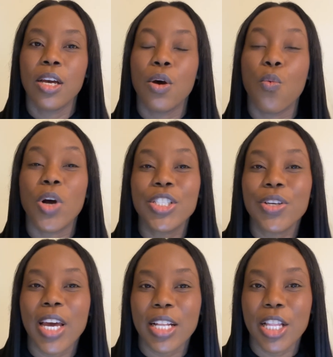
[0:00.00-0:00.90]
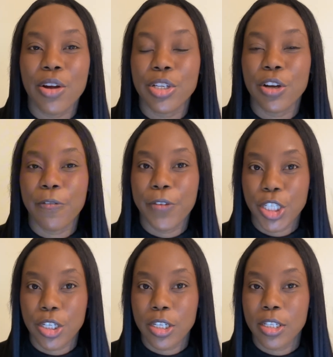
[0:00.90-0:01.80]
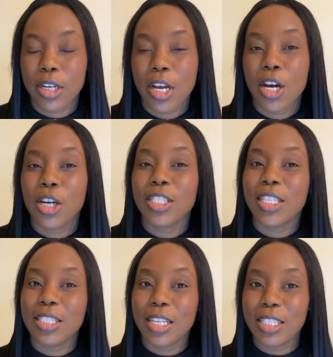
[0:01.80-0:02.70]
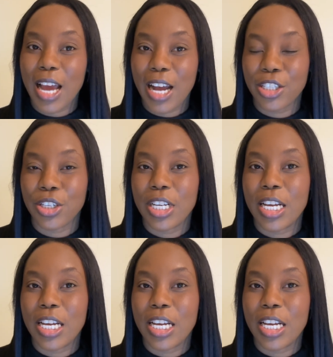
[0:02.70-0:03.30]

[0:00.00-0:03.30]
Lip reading: Once you get clear on your vision, consistent action